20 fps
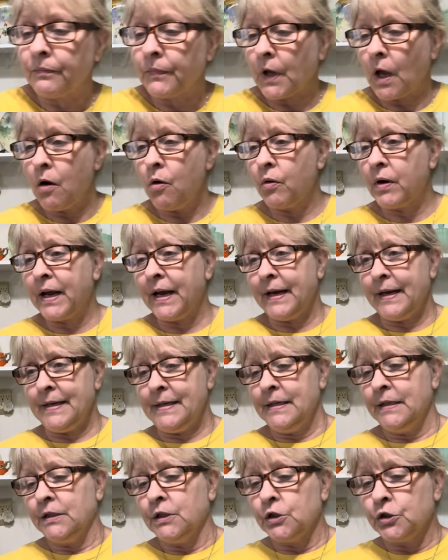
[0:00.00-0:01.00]

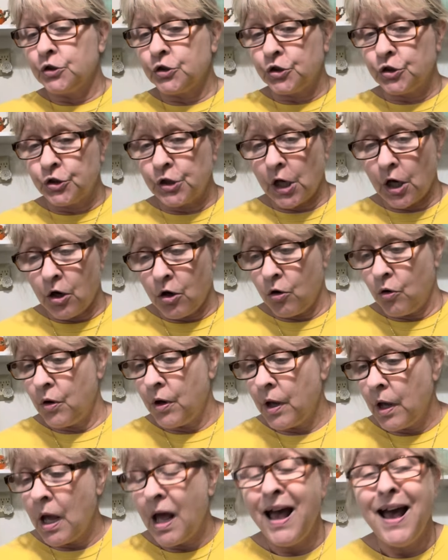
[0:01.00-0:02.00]
Okay, so
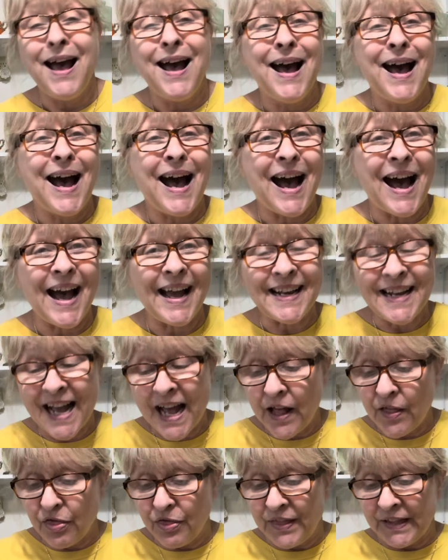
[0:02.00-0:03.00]
I
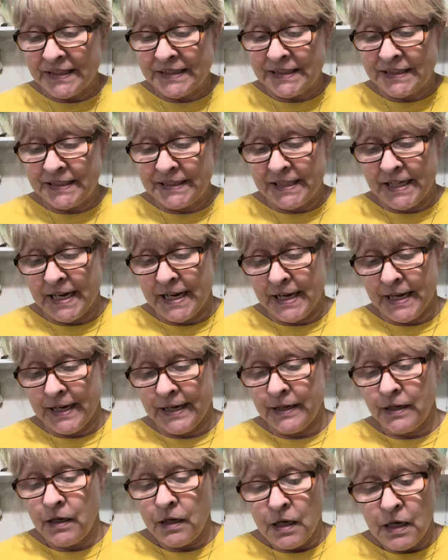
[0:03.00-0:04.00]
got this
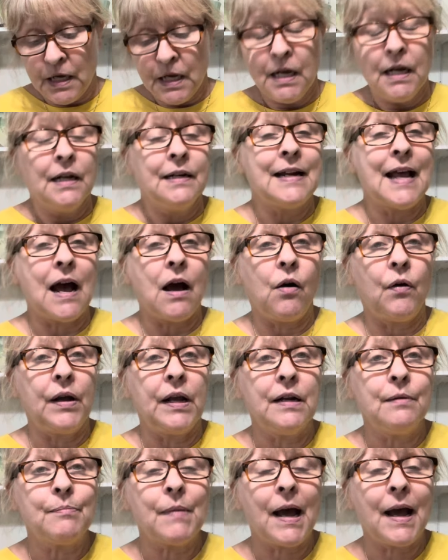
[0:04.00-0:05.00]
tin now,
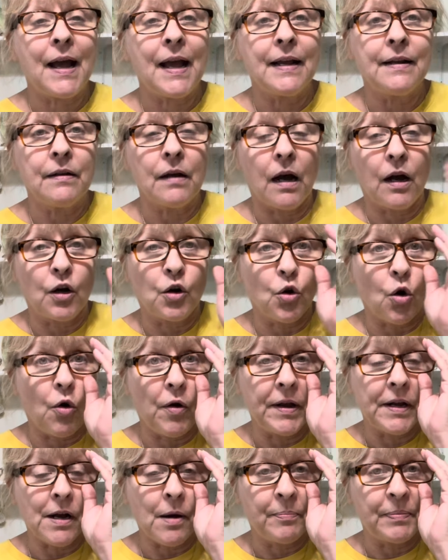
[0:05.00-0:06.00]
in my uh,
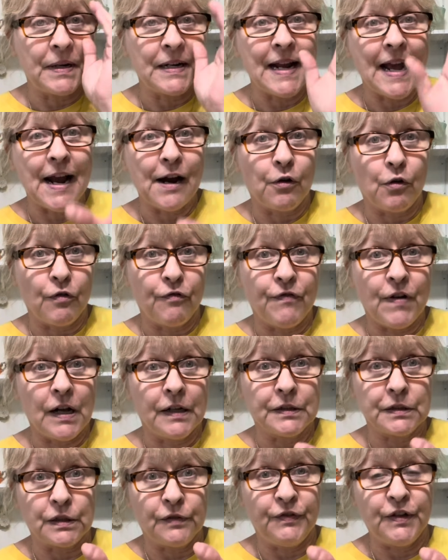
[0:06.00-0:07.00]
Growing Up in Niagara
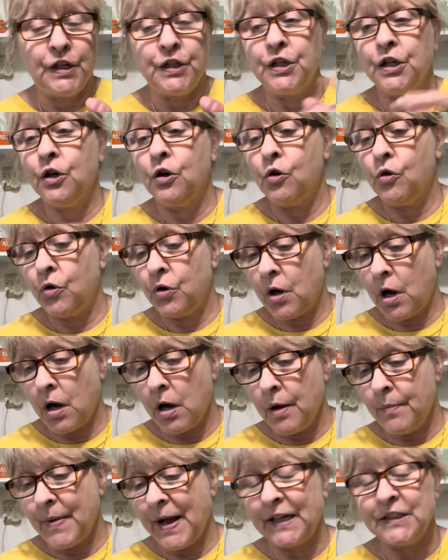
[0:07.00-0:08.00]
Falls video,
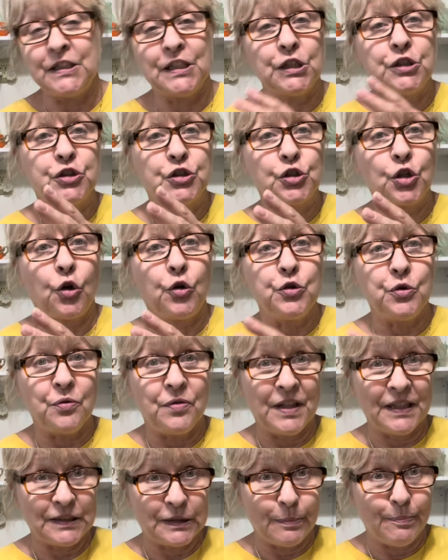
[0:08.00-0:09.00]
um, I did show you
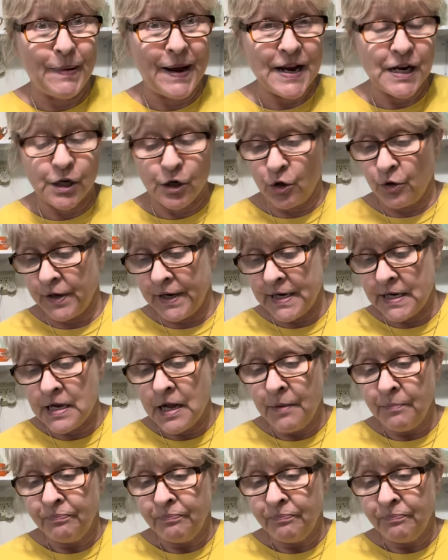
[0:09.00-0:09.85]
this bakery.